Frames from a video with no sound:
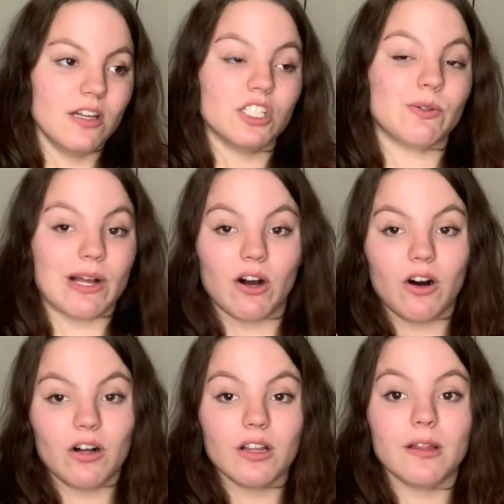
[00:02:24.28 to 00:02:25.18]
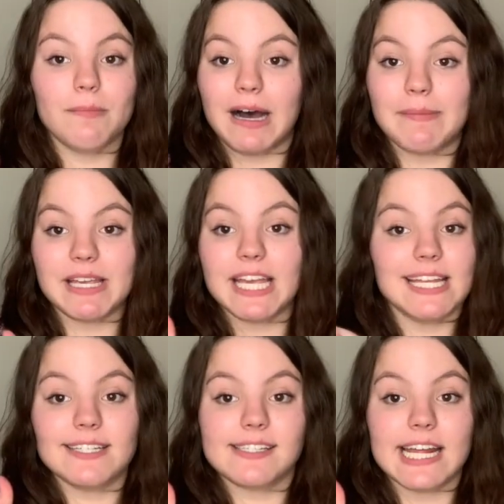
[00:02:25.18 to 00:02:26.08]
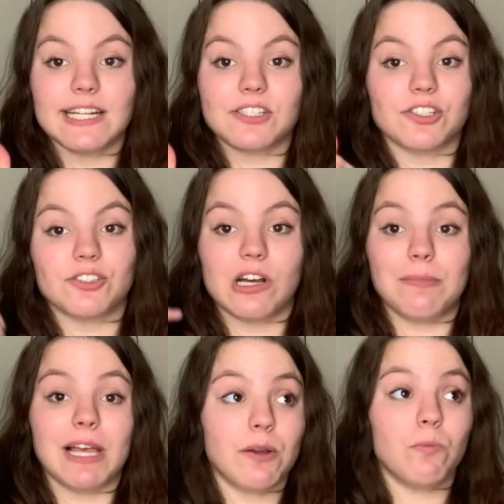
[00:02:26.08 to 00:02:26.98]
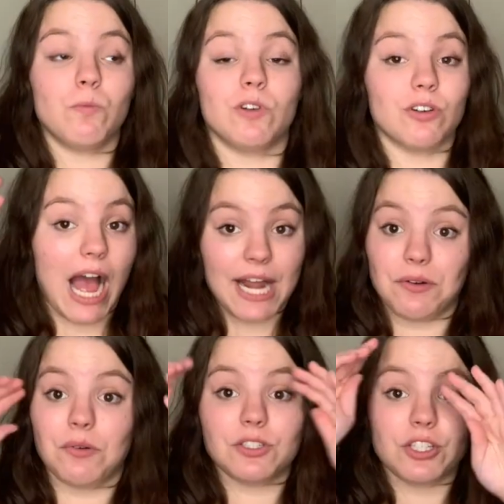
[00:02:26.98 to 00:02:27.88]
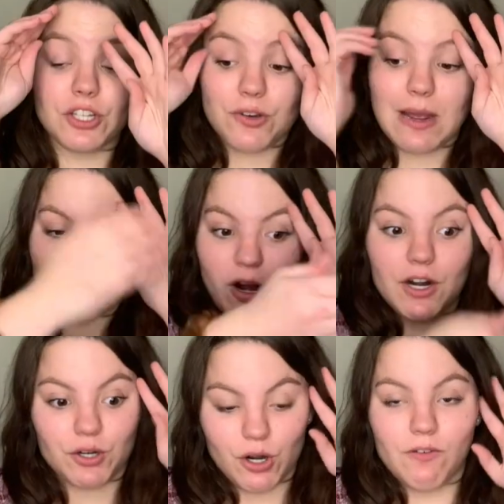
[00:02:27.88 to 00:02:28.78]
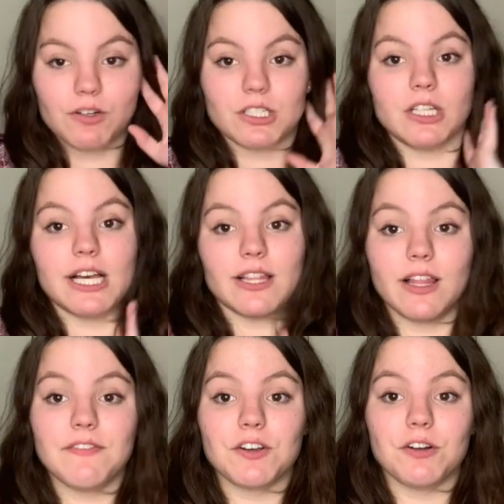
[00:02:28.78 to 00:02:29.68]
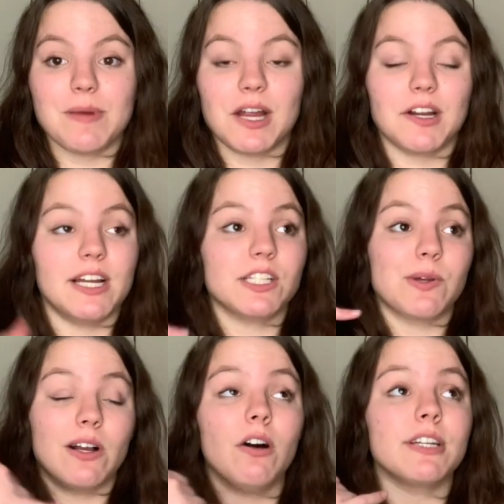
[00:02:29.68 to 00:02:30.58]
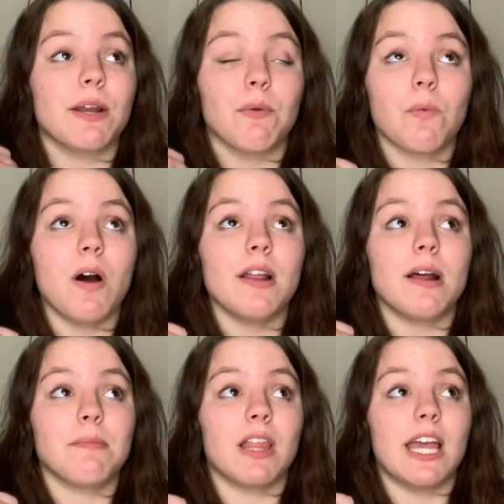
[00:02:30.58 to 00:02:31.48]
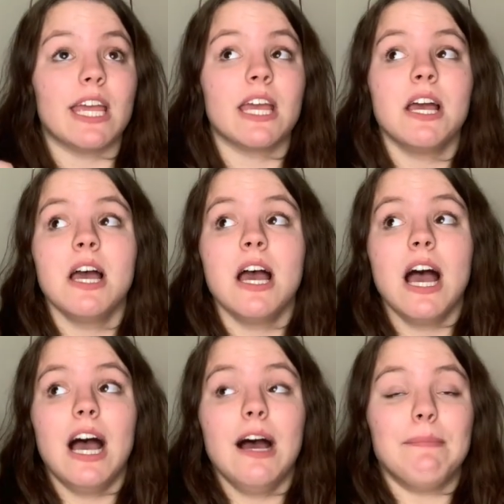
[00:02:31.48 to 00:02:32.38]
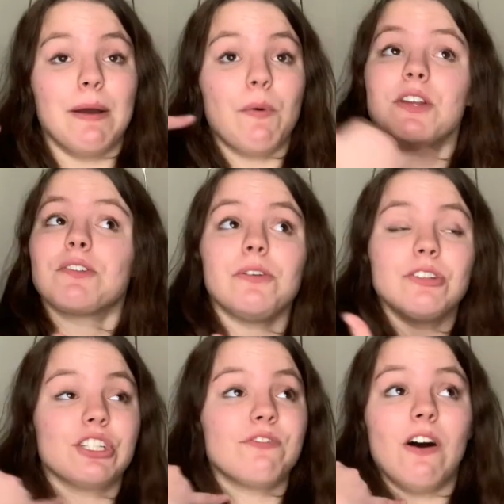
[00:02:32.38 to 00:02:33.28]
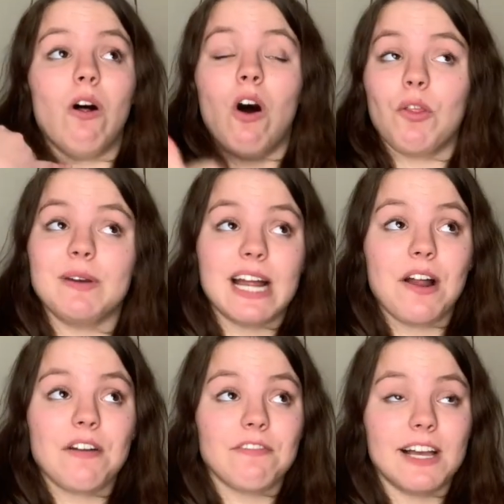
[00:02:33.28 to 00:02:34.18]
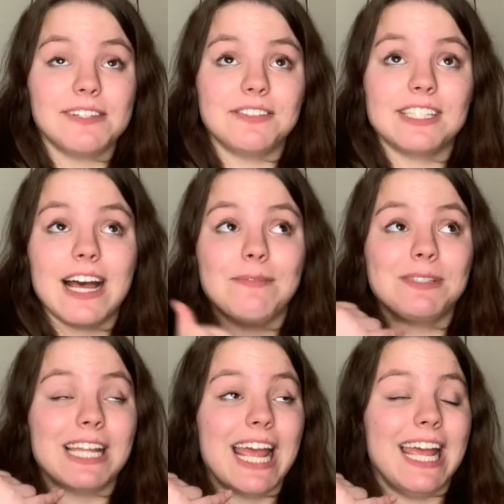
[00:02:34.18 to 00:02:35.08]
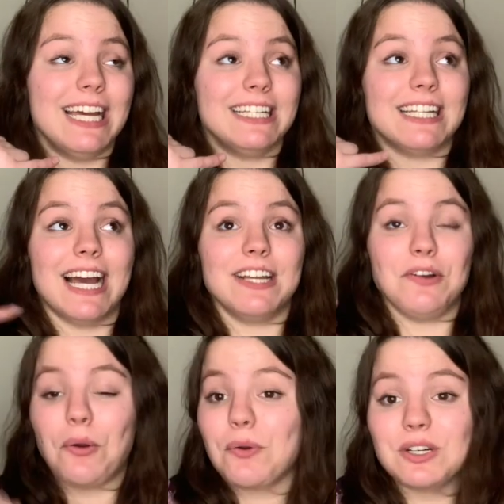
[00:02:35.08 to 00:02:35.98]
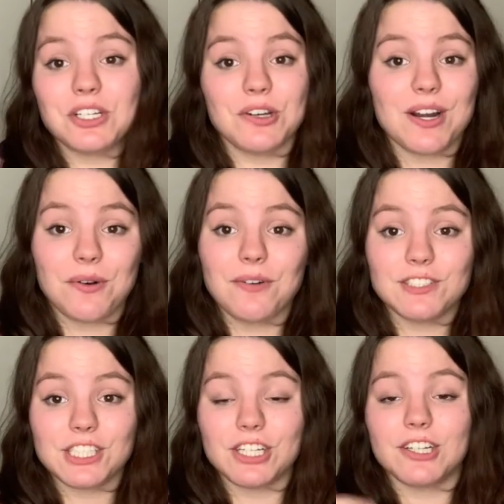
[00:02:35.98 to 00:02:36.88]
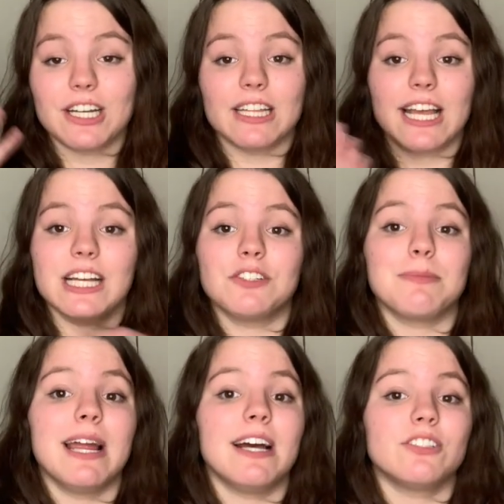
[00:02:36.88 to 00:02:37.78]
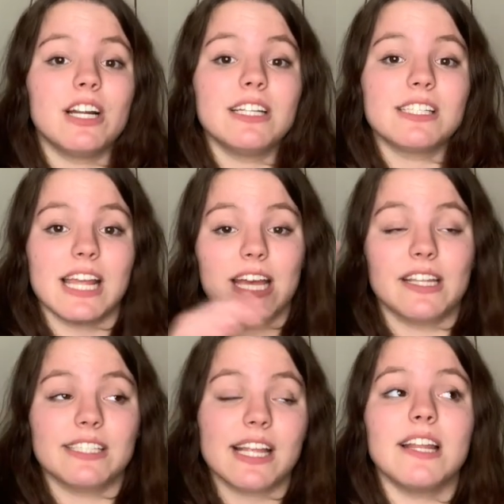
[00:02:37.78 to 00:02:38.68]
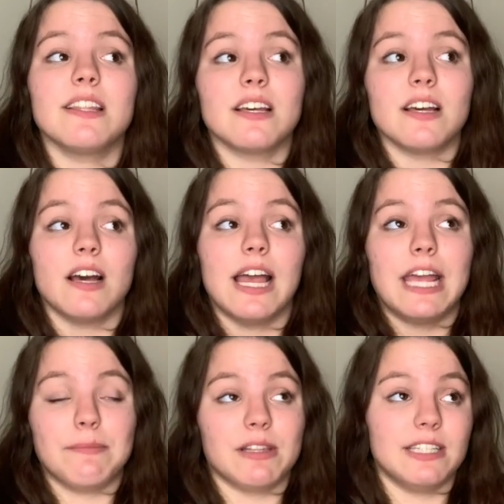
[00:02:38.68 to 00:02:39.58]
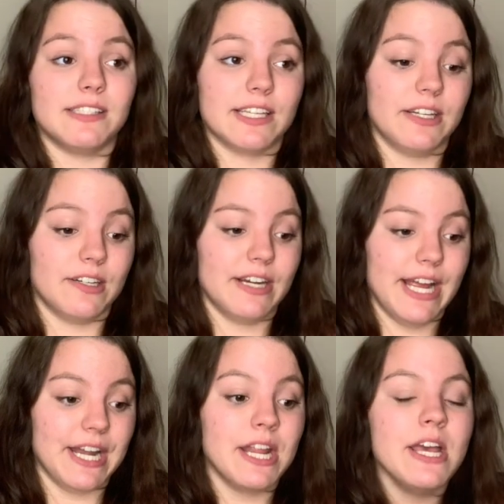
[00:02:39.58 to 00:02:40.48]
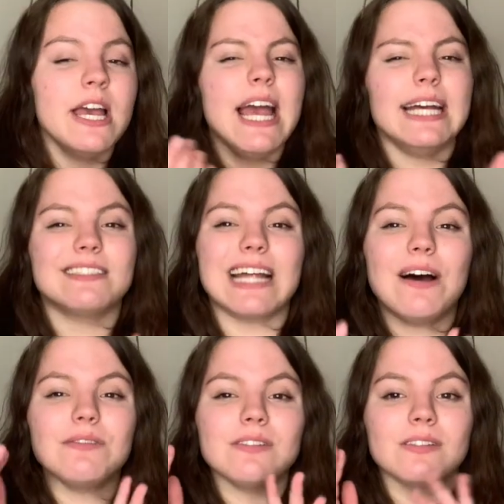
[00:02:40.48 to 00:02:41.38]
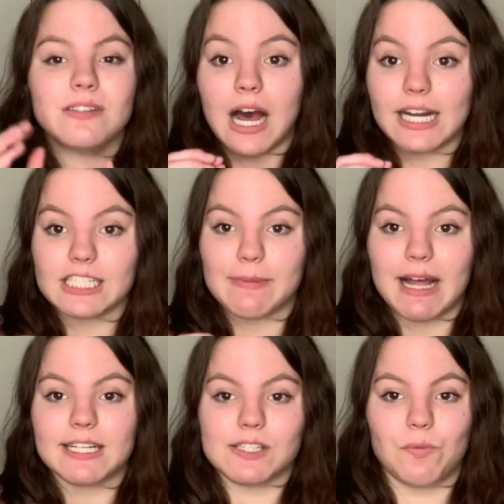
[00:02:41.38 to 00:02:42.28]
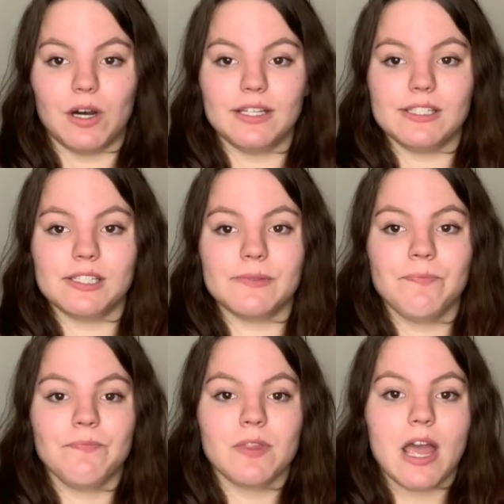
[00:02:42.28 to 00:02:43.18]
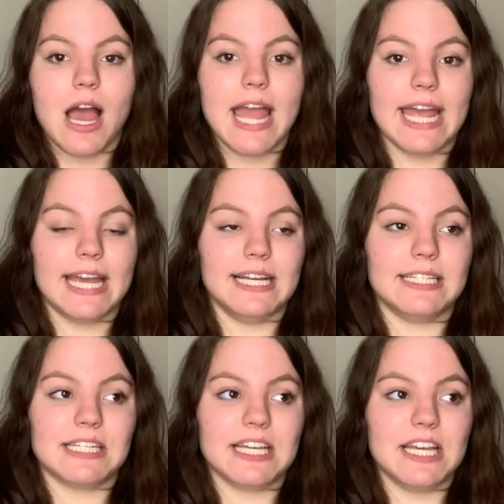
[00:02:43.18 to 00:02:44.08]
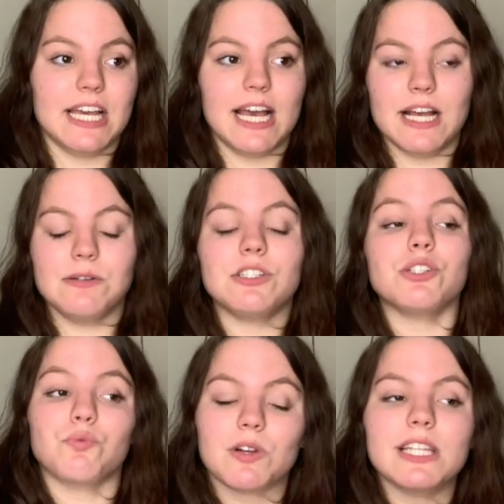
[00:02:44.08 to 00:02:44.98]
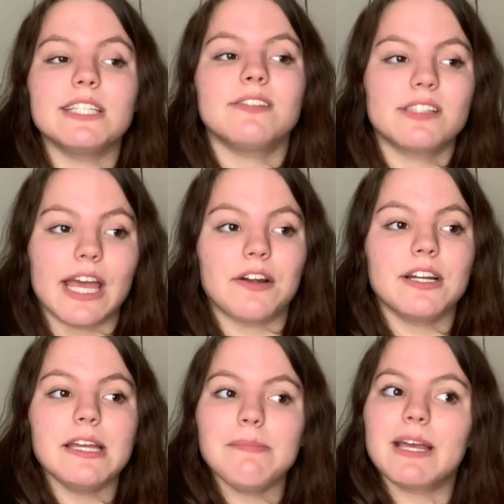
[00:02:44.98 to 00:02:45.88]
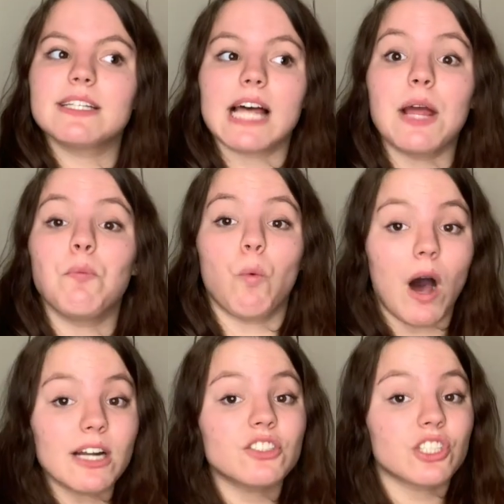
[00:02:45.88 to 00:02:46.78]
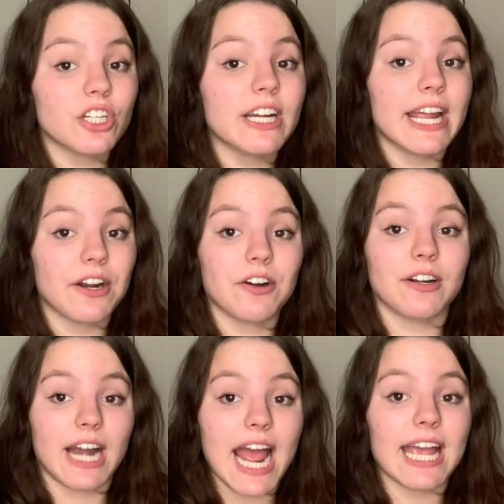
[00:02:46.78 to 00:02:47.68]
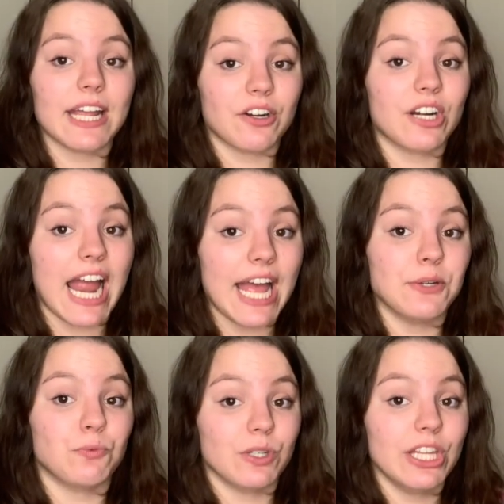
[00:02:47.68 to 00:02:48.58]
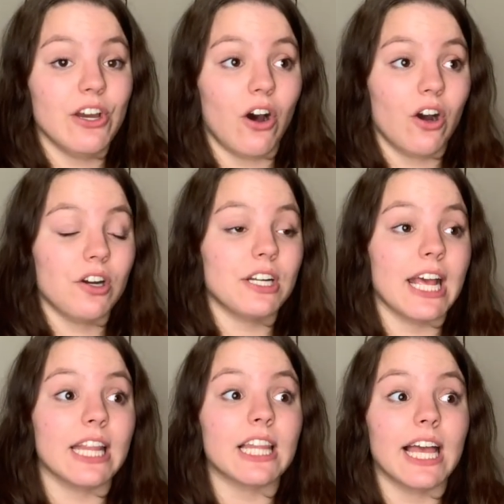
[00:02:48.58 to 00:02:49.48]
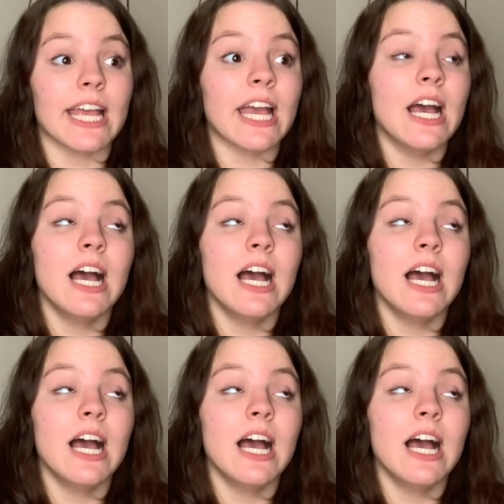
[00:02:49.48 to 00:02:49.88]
So I call Bobby, he doesn't answer, so I'm like, well, I don't know what to do. I brought her over to like the living room area, so I call 911. I'm like, my one-year-old just fell all the way down a flight of steps and I don't know what to do, I don't know if she's hurt. And they asked for my address and they send the ambulance here, and it sounds not as bad as it was. And it was just really scary because I watched her hit her neck and her head really hard, and like,